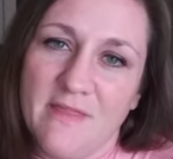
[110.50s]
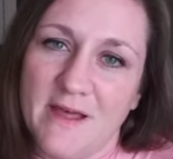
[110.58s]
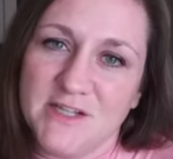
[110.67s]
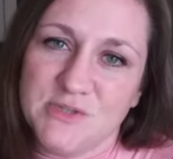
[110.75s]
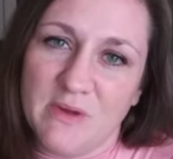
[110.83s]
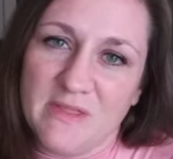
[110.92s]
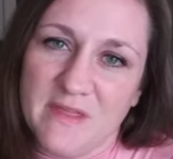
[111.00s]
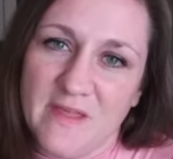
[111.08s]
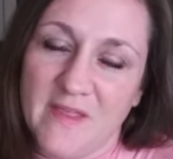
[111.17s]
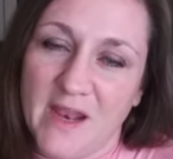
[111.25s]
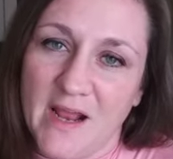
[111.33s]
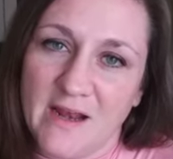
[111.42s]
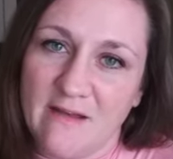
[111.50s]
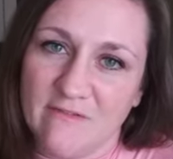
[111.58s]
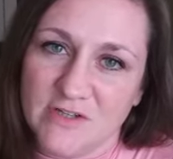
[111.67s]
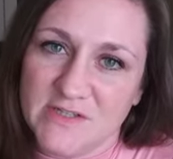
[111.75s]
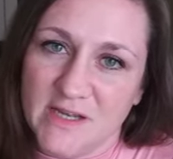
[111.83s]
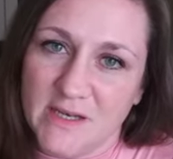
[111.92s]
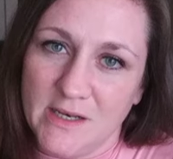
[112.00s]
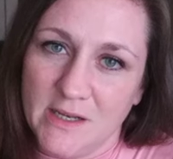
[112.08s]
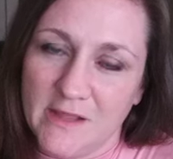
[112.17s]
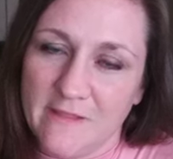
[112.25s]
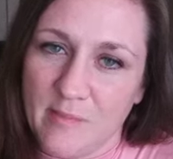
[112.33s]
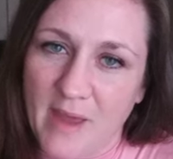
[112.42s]
That's one thing that I never did.
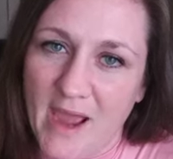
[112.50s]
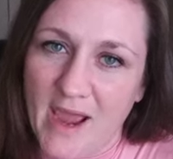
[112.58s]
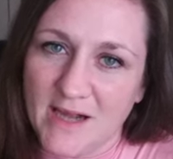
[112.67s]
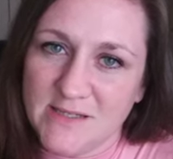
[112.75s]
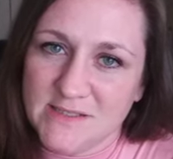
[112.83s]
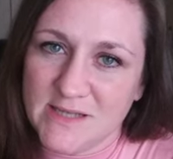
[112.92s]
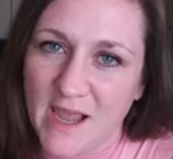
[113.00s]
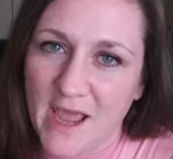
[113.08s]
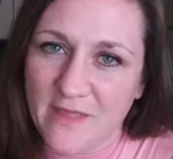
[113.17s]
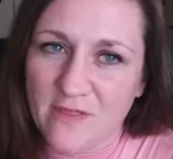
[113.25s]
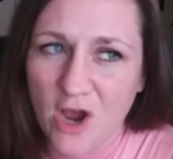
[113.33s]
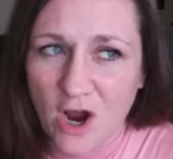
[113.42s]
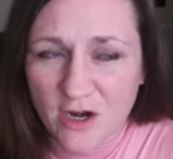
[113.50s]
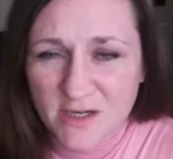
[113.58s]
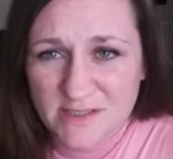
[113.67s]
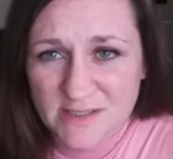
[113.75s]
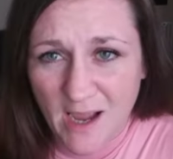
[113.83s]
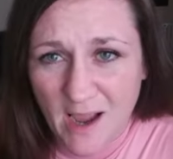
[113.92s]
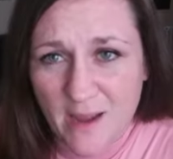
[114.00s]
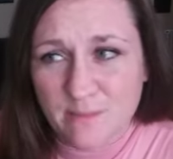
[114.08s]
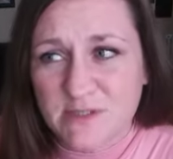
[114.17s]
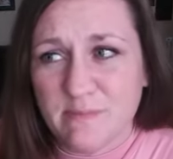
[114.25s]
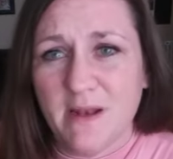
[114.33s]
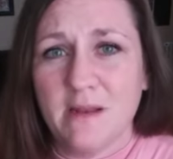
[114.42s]
In the past, I had the hardest time
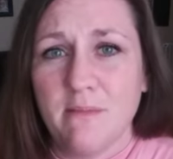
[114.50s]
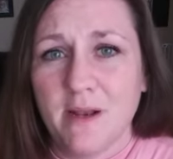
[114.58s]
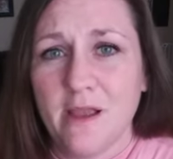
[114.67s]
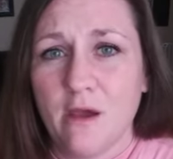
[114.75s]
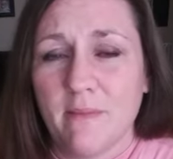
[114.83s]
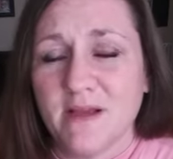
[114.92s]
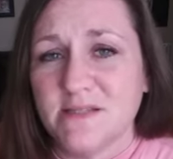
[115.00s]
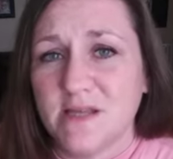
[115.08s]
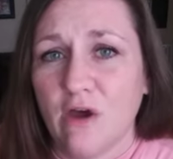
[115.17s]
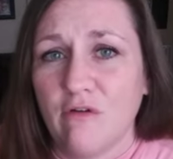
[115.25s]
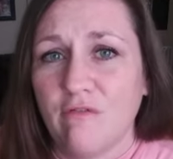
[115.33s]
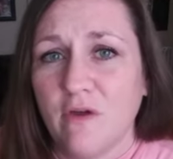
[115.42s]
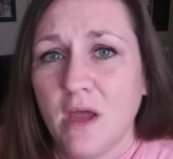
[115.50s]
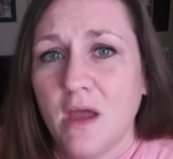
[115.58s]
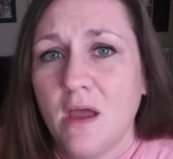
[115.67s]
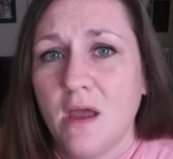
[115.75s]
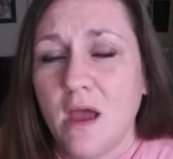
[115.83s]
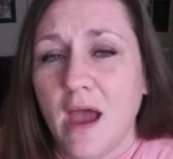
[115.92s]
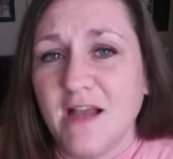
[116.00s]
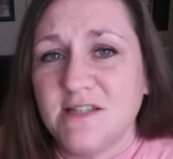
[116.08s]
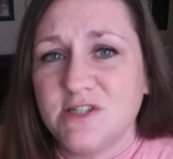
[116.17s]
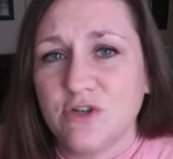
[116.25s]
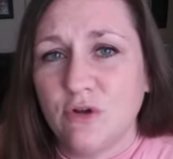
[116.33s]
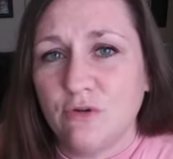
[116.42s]
spending money on myself. I
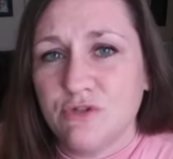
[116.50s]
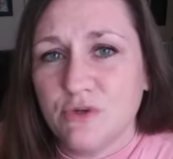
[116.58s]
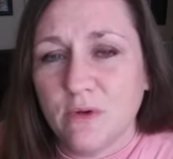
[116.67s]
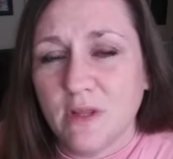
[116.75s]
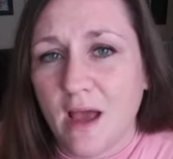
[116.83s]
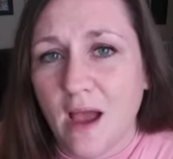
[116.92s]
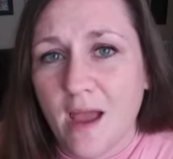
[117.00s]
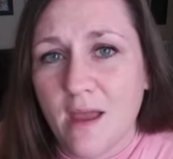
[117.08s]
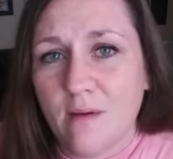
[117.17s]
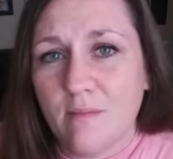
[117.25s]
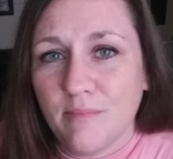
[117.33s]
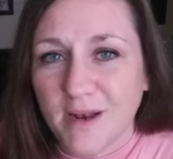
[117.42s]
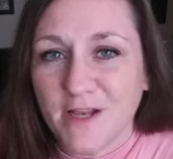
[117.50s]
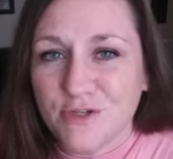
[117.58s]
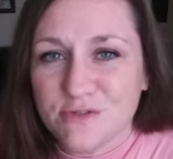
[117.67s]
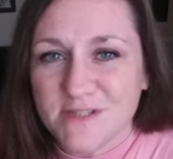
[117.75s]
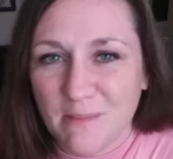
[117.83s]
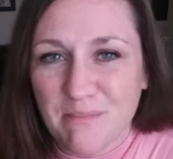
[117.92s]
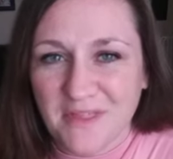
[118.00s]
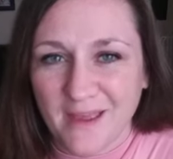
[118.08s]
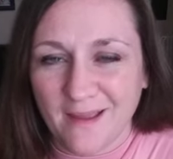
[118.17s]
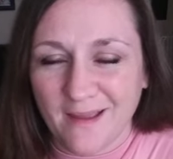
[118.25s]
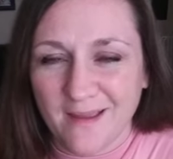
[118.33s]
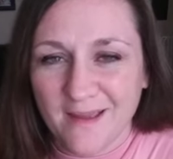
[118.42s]
still don't do a lot, but I do
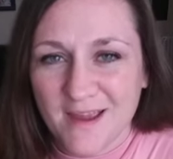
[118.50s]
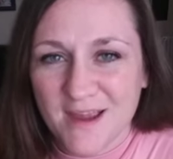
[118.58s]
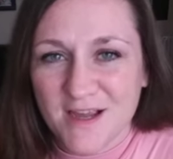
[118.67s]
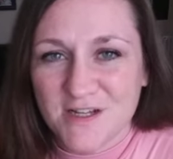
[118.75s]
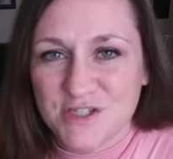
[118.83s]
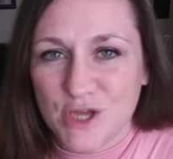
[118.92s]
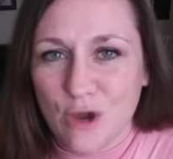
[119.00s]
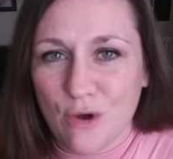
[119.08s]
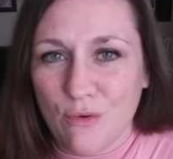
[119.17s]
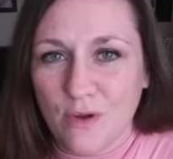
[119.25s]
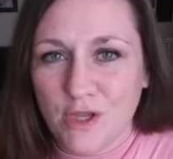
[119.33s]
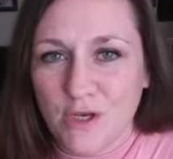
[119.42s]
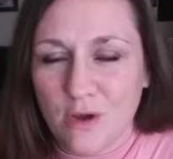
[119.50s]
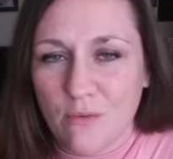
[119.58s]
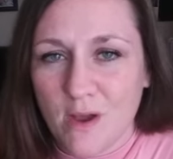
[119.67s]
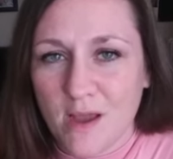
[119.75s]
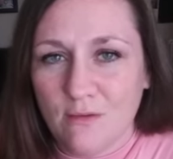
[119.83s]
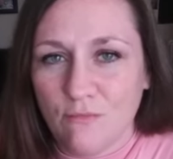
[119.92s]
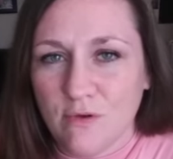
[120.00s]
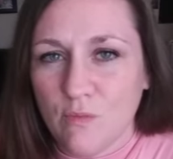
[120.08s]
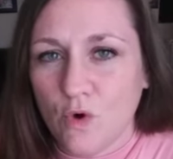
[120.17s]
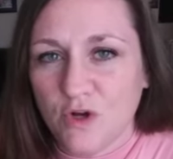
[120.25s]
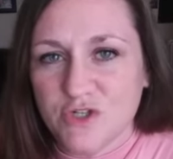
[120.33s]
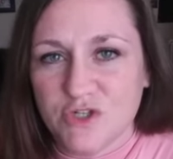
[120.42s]
something. So, you know what?
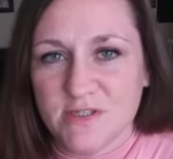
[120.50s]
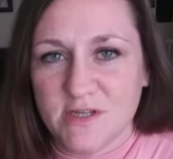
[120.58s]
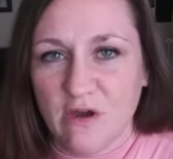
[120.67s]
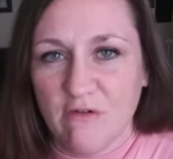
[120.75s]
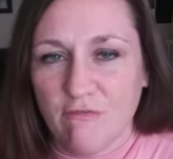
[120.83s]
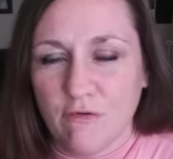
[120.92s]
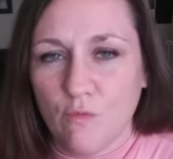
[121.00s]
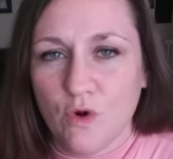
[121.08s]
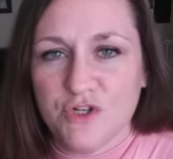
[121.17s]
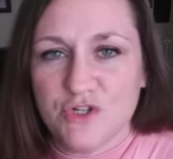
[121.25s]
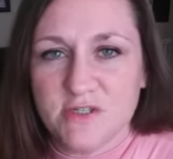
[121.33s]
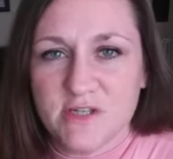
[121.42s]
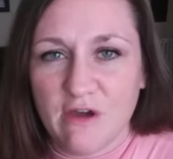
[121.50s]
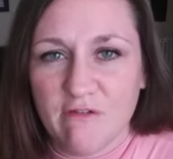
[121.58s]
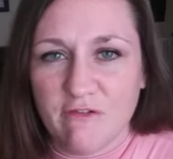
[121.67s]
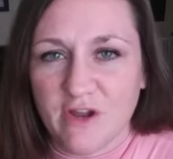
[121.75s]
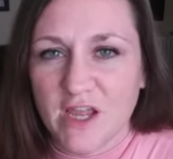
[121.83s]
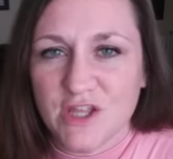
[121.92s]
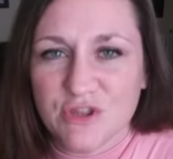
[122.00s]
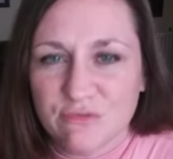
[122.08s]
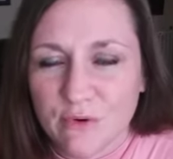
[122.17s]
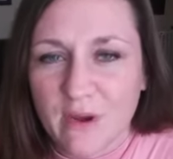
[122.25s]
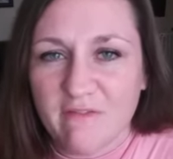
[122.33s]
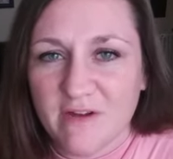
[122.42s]
Reward yourself. Reward yourself for getting
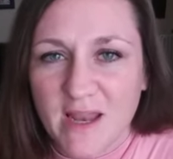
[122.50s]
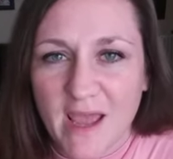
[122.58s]
through every